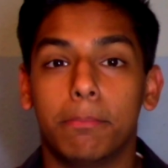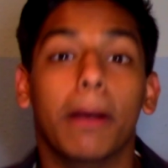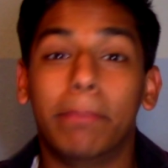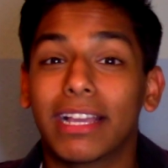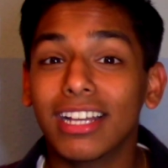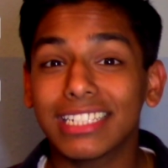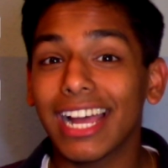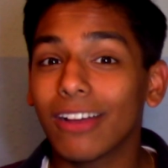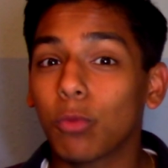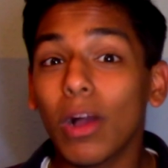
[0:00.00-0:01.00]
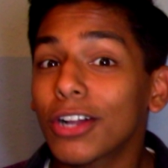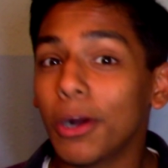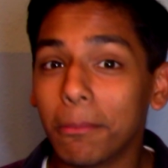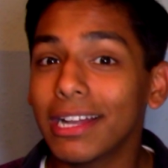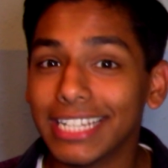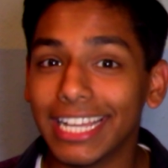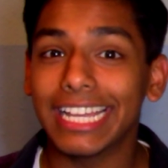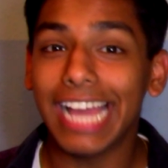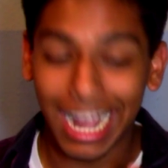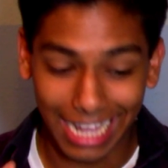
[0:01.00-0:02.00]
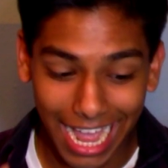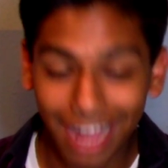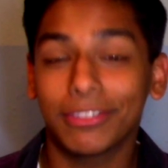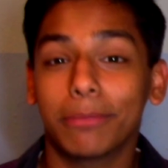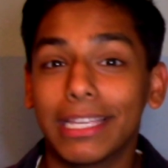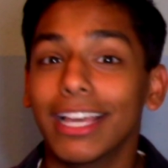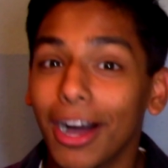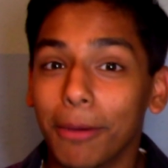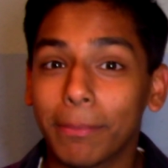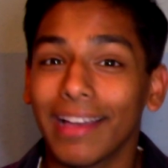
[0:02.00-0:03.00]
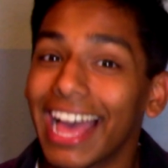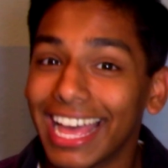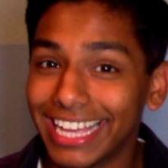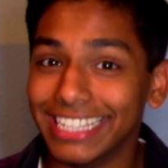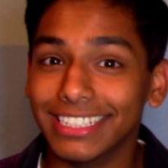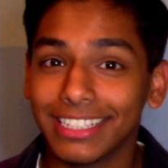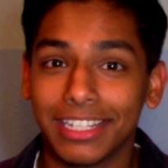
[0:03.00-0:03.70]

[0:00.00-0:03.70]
But because I have work on Monday, I have to be up at 8,